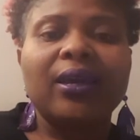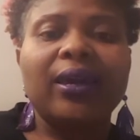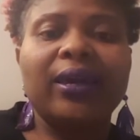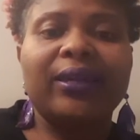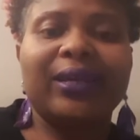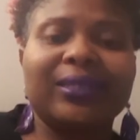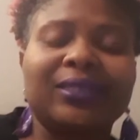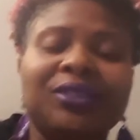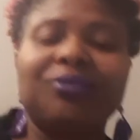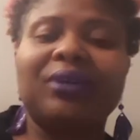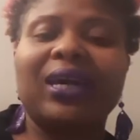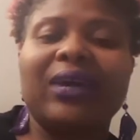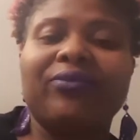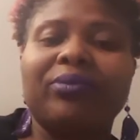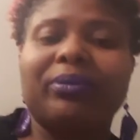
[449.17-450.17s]
And I still
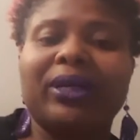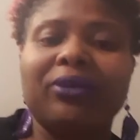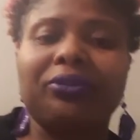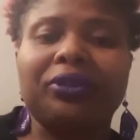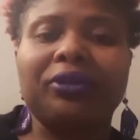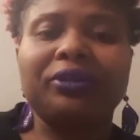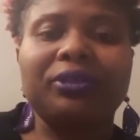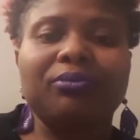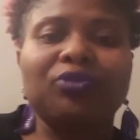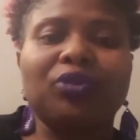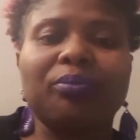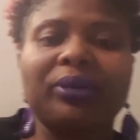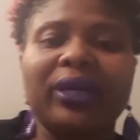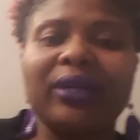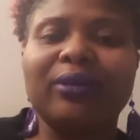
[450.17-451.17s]
have about 30 more
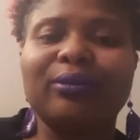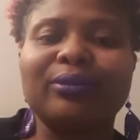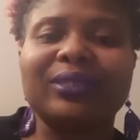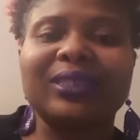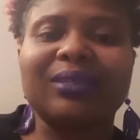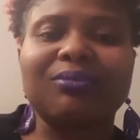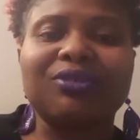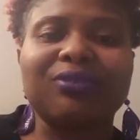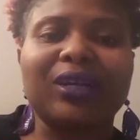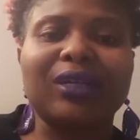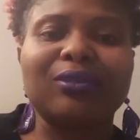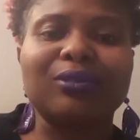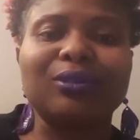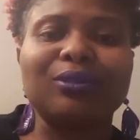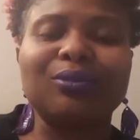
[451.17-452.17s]
pounds that I'm trying
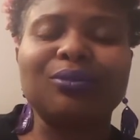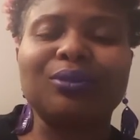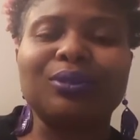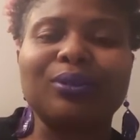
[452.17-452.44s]
to lose.